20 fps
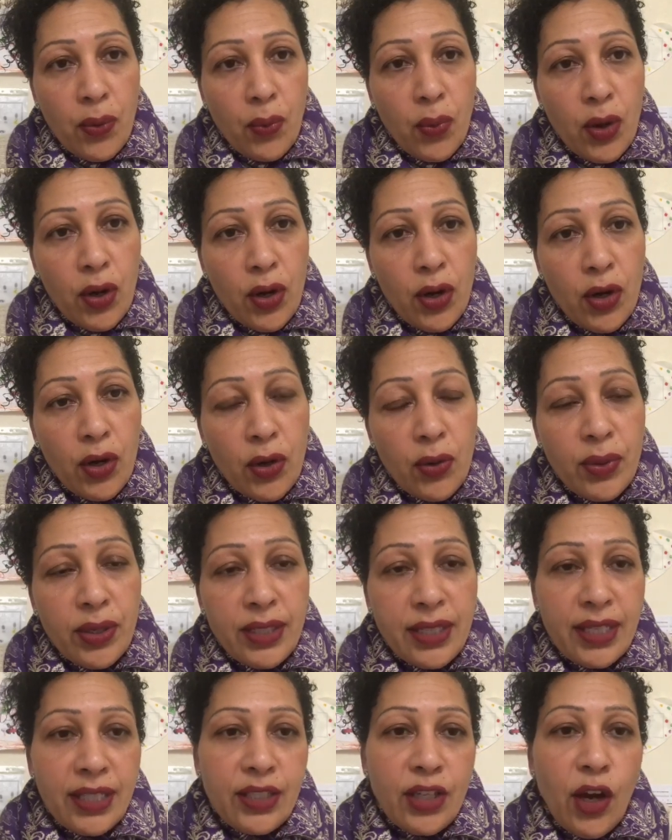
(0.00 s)
work, we
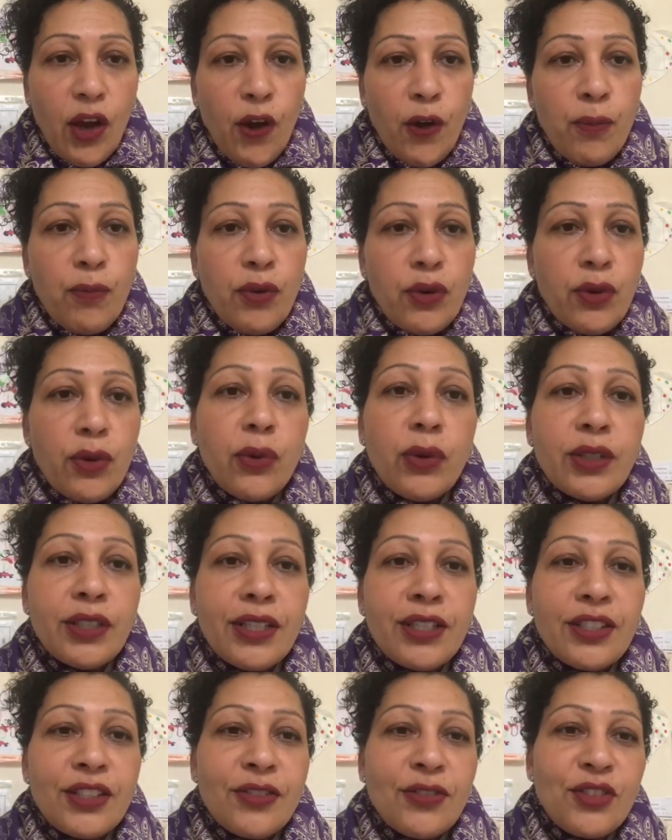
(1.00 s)
send home
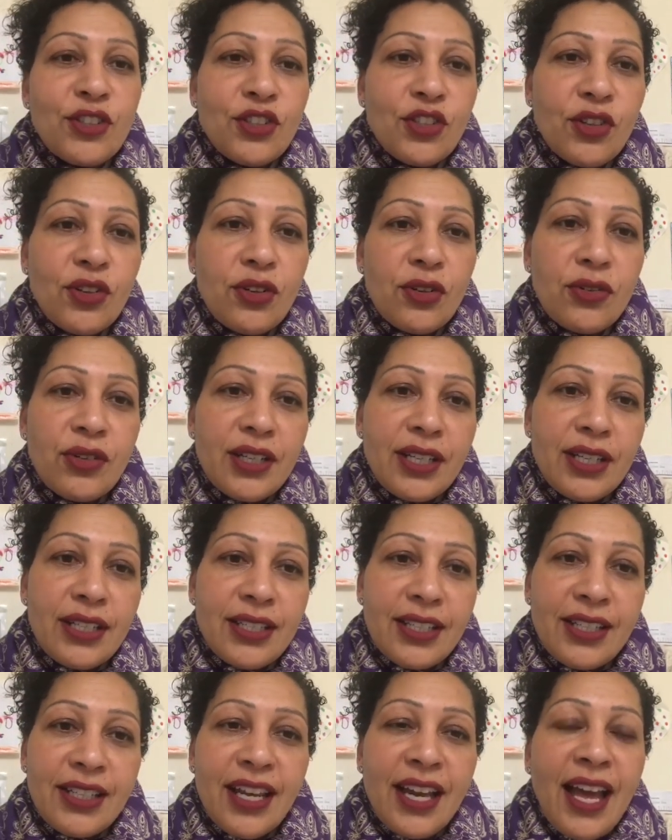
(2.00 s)
recordings of stories
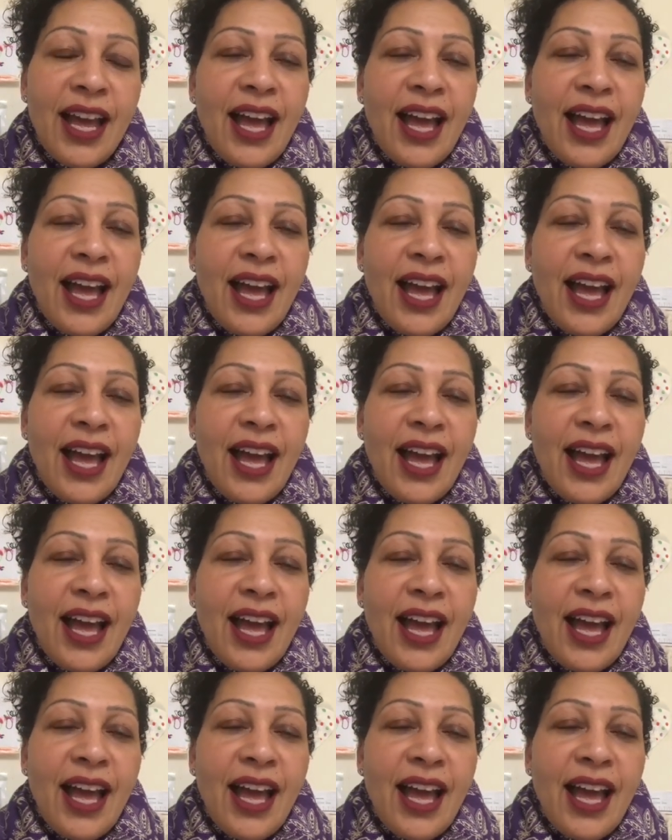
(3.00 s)
and